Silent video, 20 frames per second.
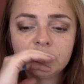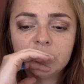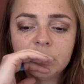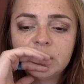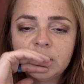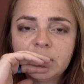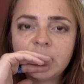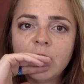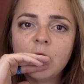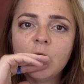
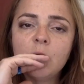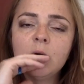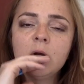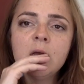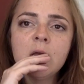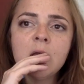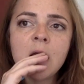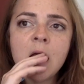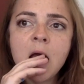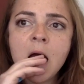So
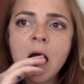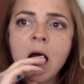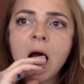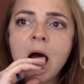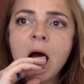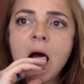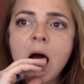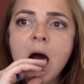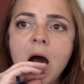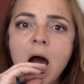
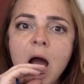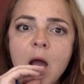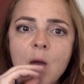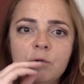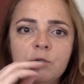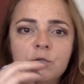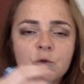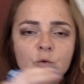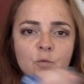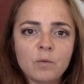I
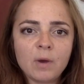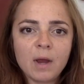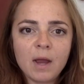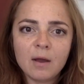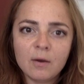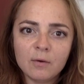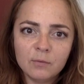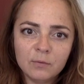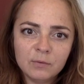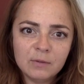was
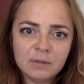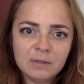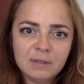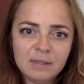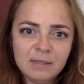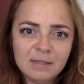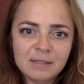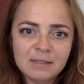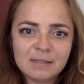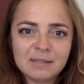around
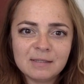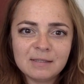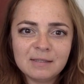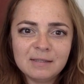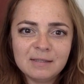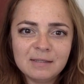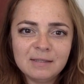these,